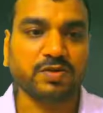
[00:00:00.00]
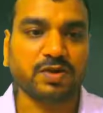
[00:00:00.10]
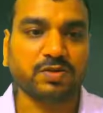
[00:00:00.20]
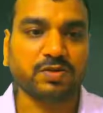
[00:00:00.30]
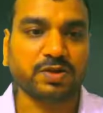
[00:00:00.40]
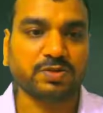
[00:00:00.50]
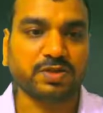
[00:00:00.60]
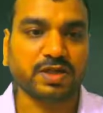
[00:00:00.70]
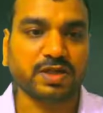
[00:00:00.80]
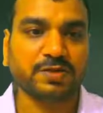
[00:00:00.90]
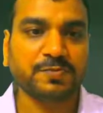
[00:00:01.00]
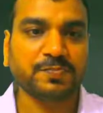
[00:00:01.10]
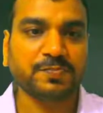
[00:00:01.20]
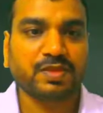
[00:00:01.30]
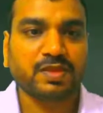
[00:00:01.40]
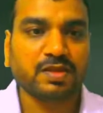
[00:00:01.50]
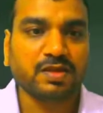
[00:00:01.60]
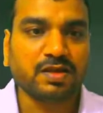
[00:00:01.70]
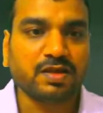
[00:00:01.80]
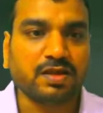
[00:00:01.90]
what you are going to get?
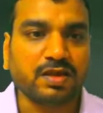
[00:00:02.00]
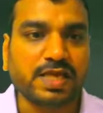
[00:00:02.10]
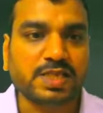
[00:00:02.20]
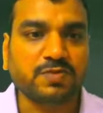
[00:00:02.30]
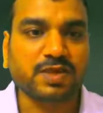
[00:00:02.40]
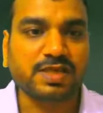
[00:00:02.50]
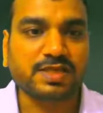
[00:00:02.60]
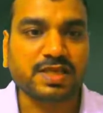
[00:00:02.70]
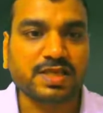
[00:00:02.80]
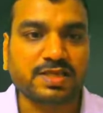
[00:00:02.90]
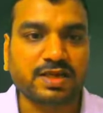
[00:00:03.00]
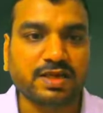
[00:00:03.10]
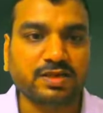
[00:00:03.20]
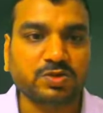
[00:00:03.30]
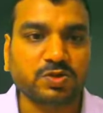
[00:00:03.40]
S1 is S, right?